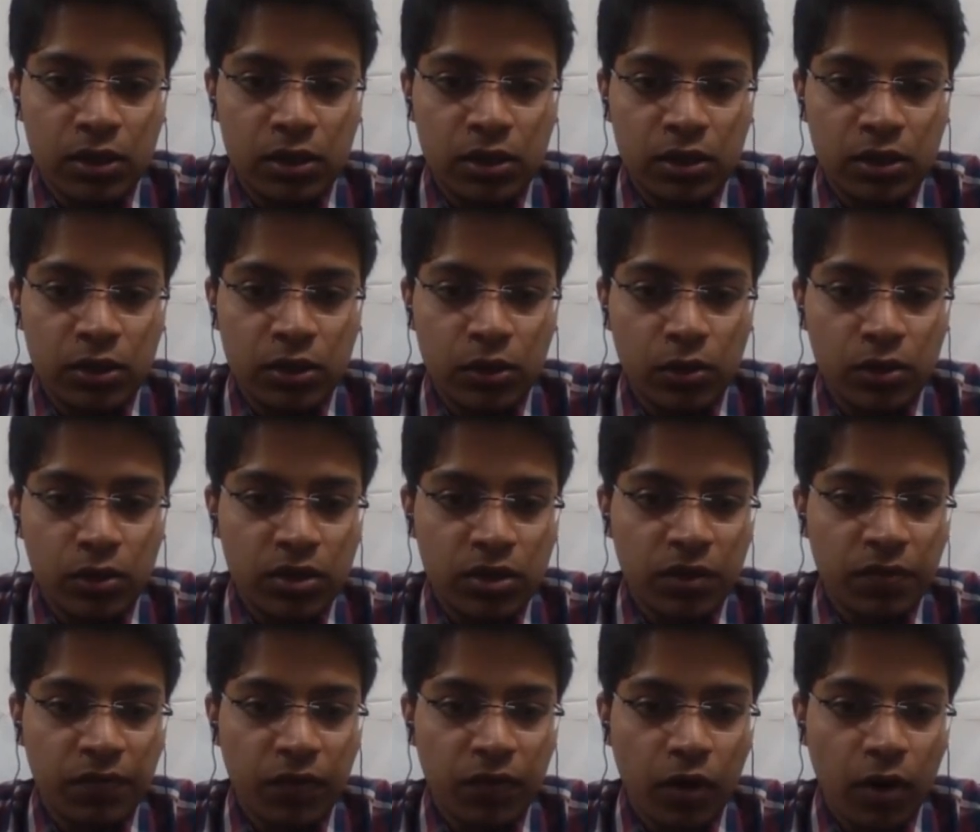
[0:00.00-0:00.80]

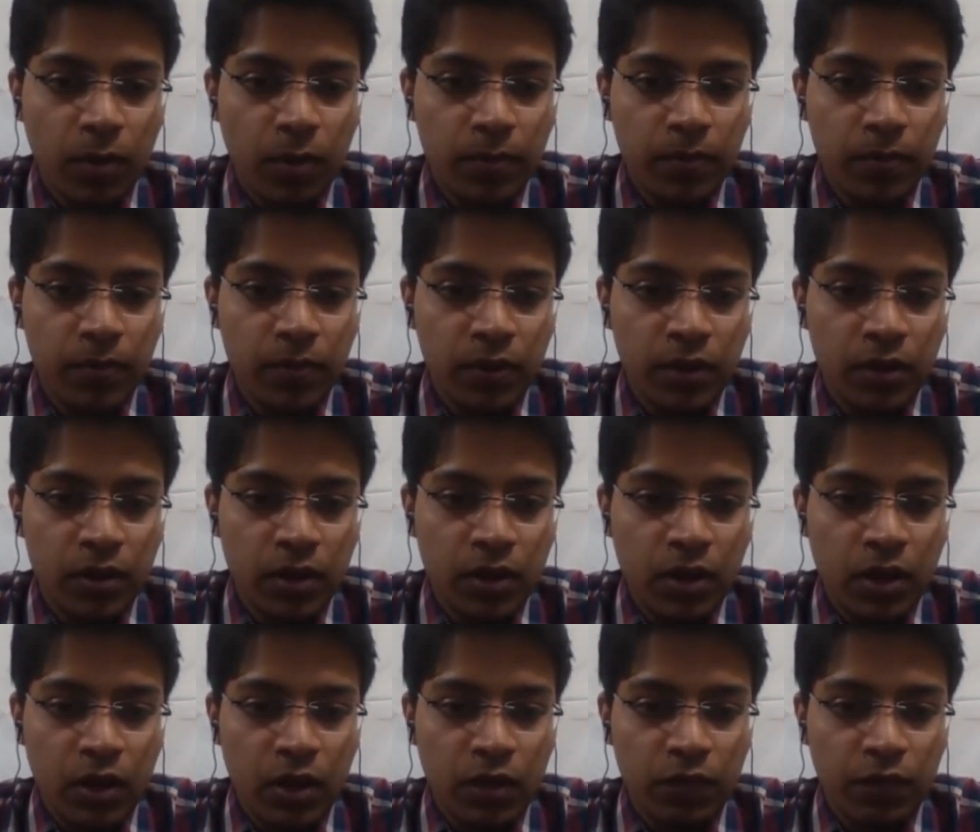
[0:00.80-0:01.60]
chosen from
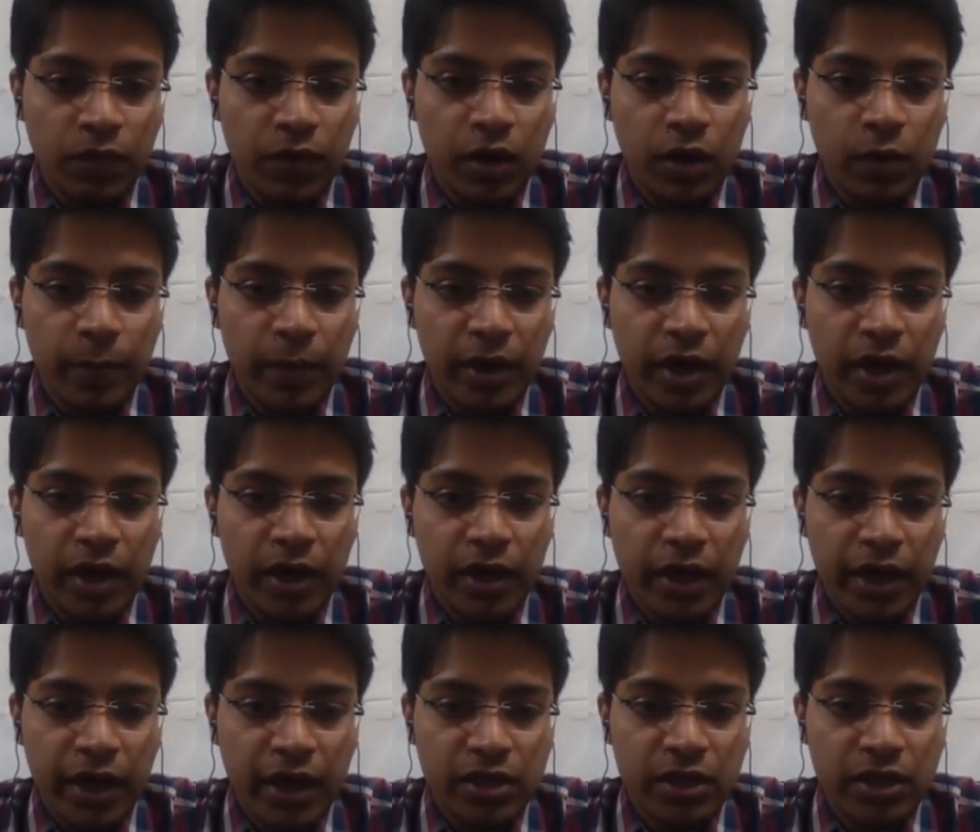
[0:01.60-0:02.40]
workmen
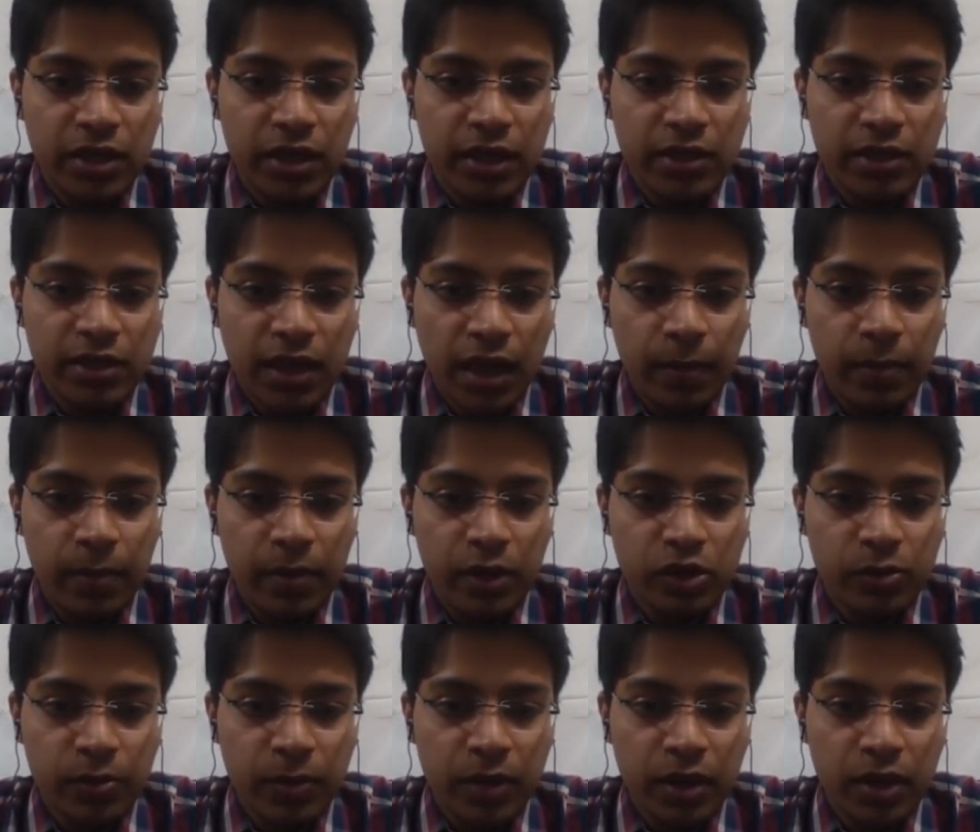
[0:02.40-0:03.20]
engaged in
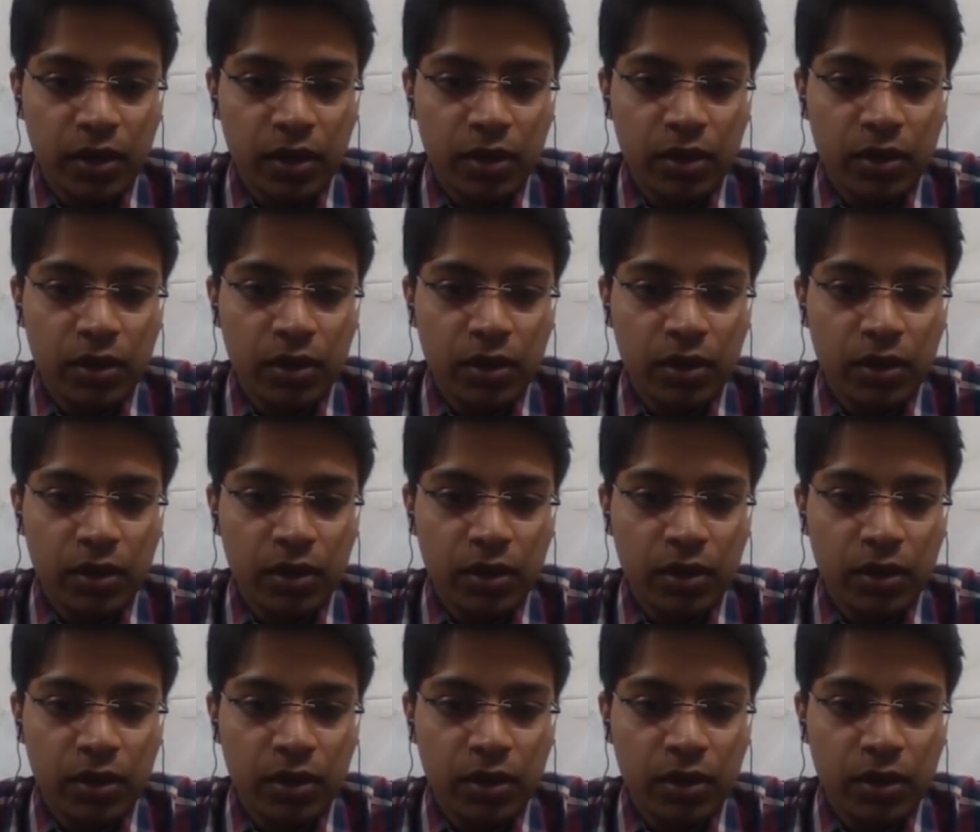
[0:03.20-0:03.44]
establishment